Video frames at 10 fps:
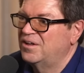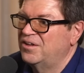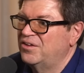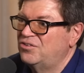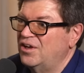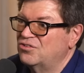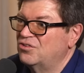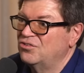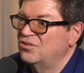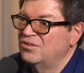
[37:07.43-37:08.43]
And then text
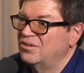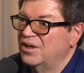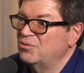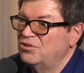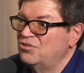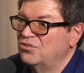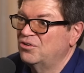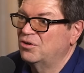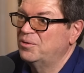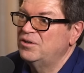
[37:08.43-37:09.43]
doesn't language
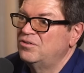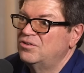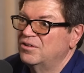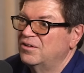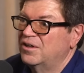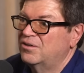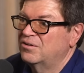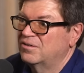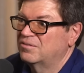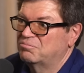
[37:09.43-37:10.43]
doesn't come in until like